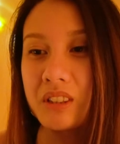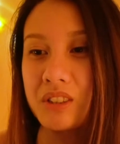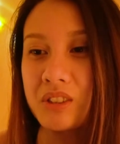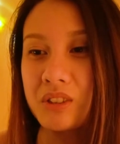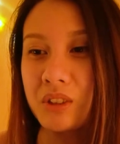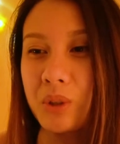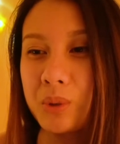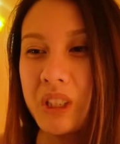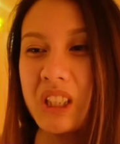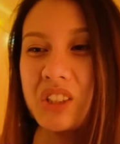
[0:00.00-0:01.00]

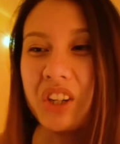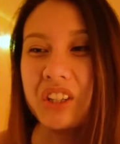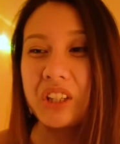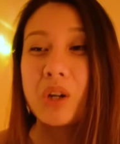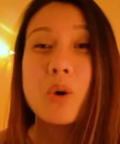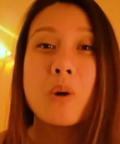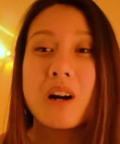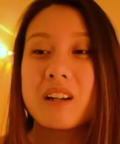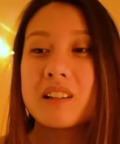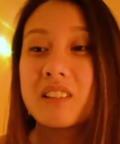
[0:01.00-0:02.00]
slowly turning clock